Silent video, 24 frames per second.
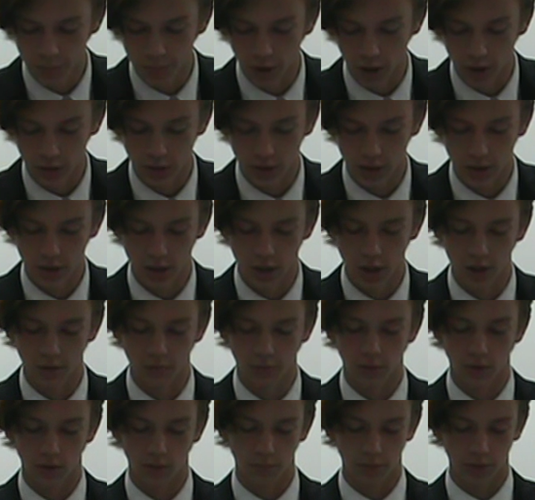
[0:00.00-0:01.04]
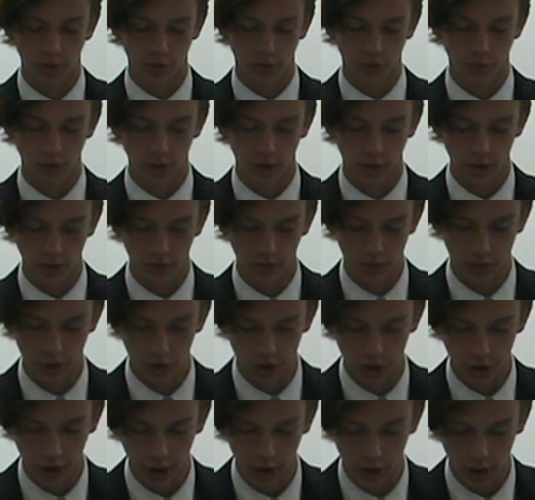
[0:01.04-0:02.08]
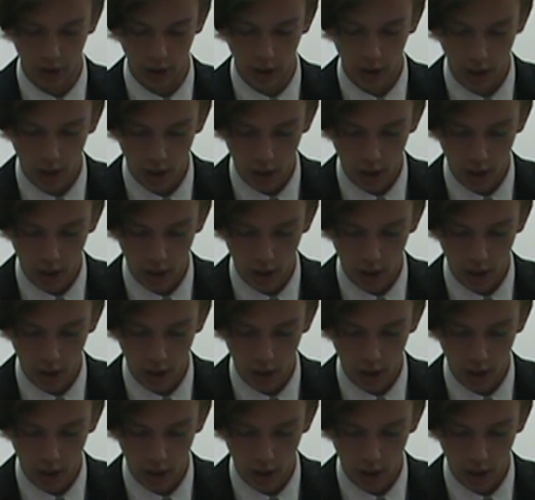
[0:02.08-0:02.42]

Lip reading: brought to the table between the U.S. and China.